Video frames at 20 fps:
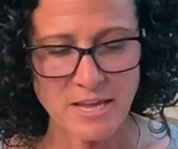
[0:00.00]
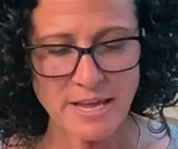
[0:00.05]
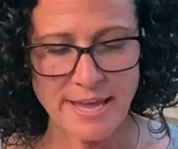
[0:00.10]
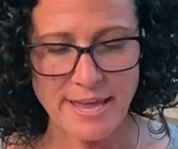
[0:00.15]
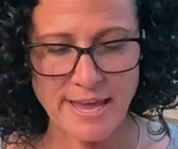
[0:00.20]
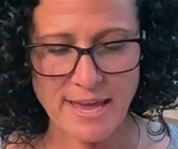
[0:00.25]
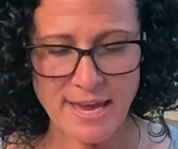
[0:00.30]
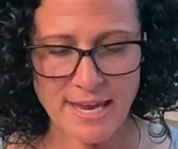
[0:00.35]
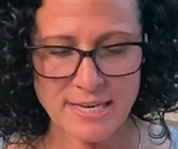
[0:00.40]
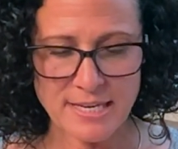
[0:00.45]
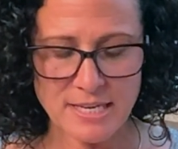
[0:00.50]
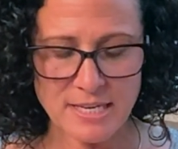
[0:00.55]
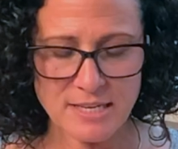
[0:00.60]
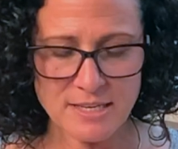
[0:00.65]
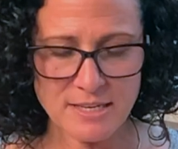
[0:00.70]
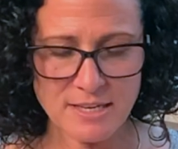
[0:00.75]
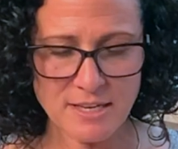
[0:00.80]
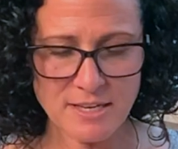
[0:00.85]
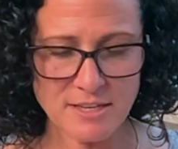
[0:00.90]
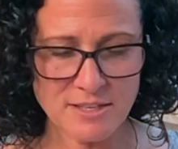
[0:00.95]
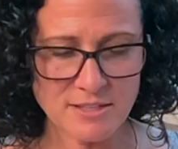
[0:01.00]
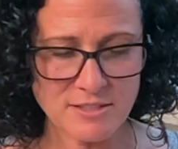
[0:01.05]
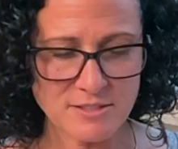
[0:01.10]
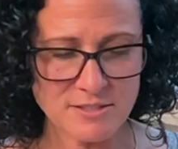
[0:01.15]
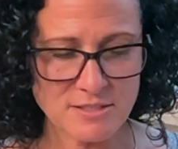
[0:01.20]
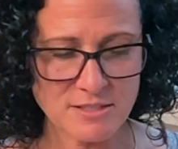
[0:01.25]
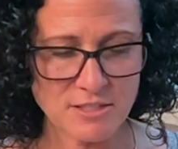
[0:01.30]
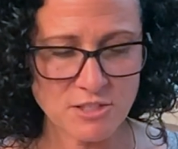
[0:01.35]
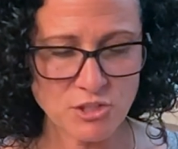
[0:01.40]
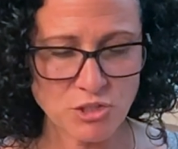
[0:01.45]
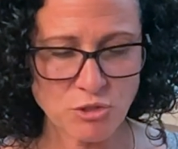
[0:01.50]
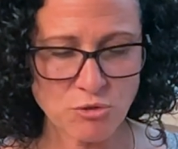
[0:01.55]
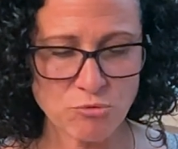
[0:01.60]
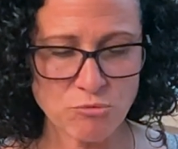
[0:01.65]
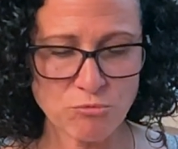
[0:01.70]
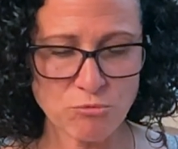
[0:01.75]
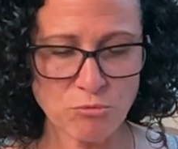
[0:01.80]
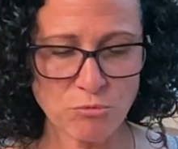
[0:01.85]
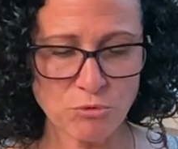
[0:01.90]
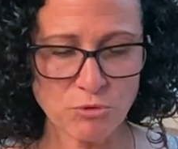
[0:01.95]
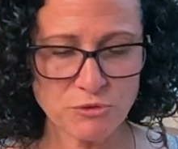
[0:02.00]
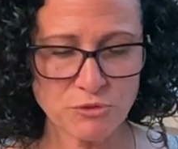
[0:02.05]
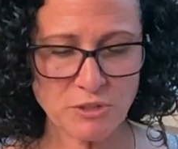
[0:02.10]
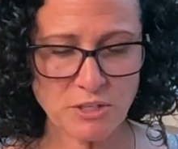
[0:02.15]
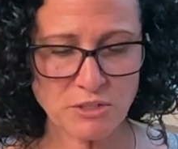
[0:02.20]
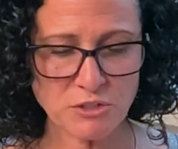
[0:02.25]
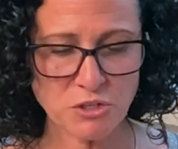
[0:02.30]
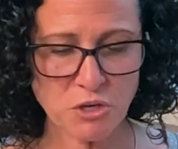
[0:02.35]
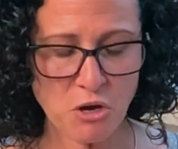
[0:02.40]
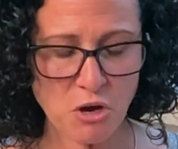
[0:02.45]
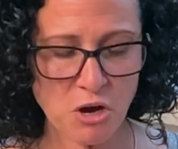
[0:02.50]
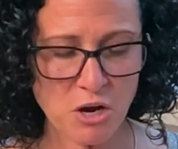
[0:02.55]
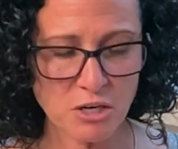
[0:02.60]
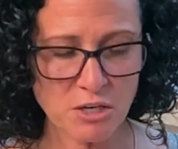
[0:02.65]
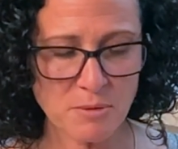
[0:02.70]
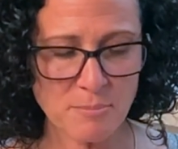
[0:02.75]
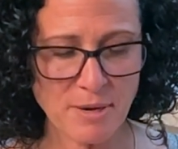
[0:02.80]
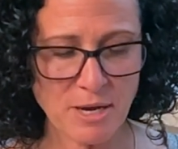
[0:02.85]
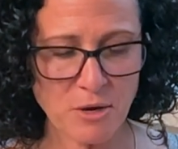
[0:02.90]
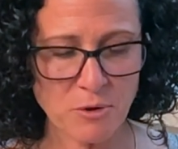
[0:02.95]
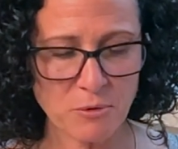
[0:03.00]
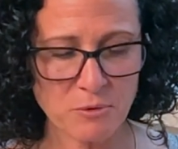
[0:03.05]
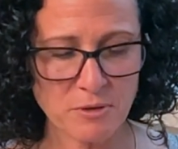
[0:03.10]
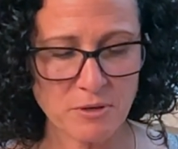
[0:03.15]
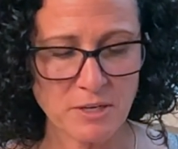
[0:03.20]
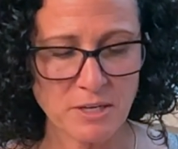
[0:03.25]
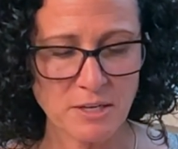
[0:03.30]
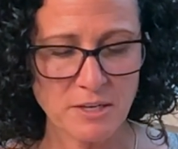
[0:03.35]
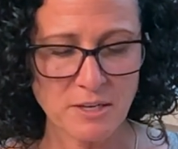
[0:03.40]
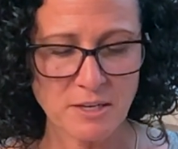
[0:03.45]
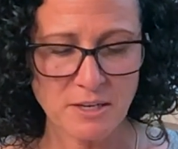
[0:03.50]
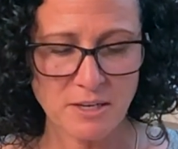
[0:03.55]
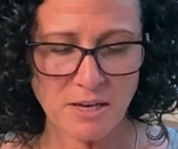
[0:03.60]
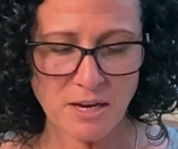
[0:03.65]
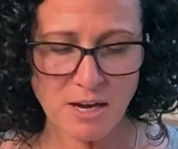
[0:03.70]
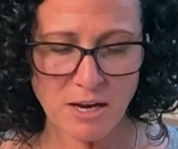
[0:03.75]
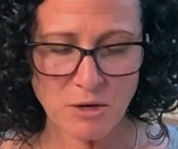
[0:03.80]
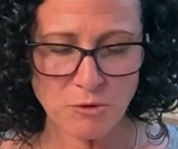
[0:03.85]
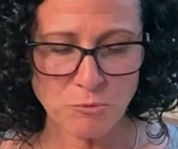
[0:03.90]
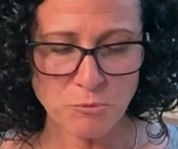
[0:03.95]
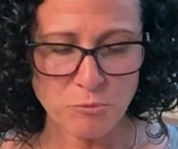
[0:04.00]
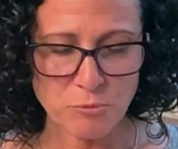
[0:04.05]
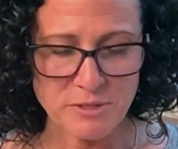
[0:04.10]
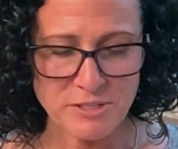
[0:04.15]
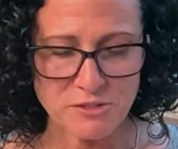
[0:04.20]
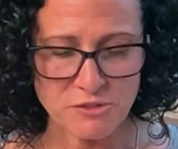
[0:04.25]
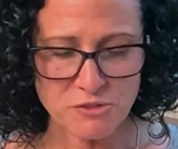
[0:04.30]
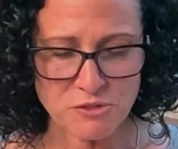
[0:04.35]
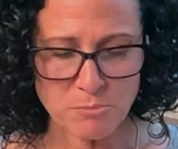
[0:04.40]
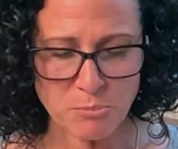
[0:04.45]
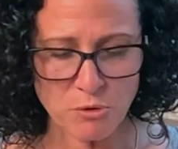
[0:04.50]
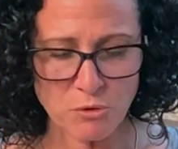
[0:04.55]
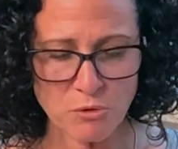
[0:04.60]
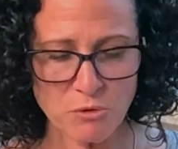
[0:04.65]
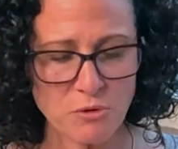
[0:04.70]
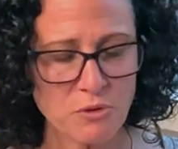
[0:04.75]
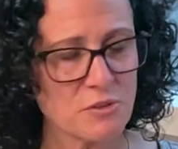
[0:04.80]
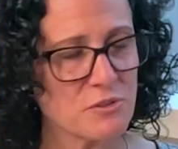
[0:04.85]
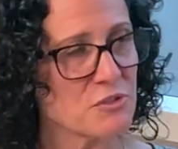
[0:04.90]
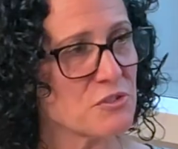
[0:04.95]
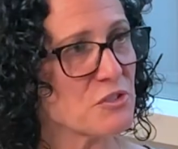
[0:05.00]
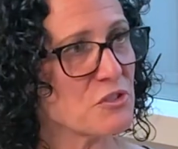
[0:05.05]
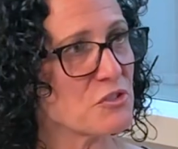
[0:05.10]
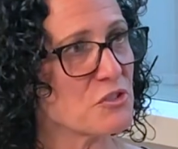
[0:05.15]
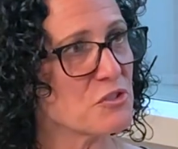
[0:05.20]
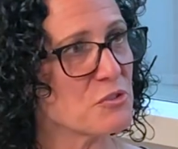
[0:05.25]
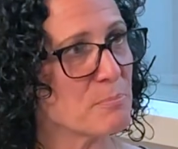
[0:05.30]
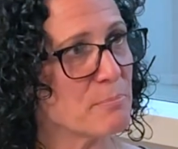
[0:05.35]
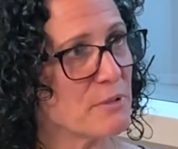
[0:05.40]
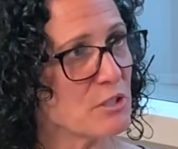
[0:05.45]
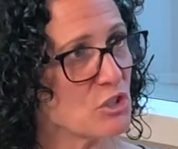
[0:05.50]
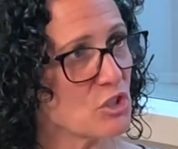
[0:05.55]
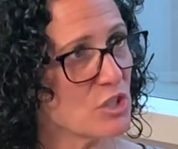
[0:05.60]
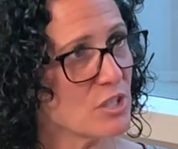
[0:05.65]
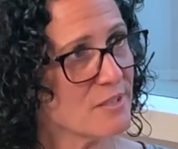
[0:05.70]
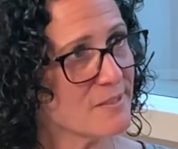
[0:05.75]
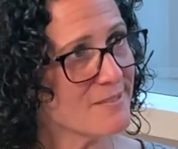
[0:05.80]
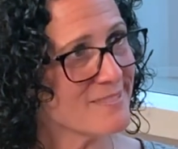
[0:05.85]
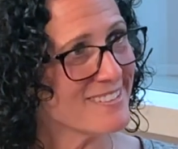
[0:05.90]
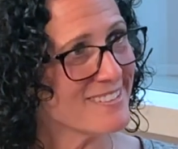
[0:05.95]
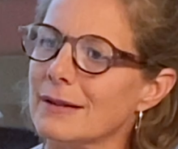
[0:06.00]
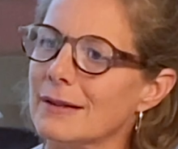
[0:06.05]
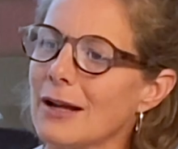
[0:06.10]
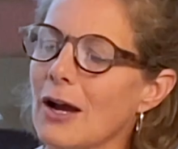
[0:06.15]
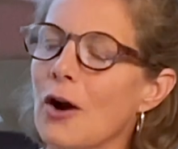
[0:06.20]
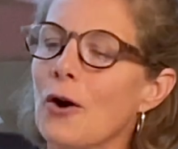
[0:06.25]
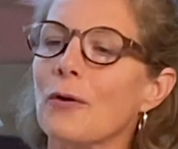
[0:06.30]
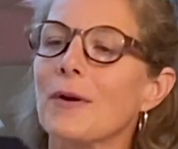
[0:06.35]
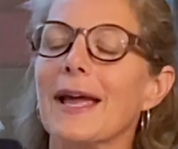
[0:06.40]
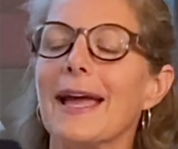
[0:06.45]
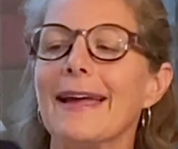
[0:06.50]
and it has issued rules that talk about uh, reasonable suspicion for okay.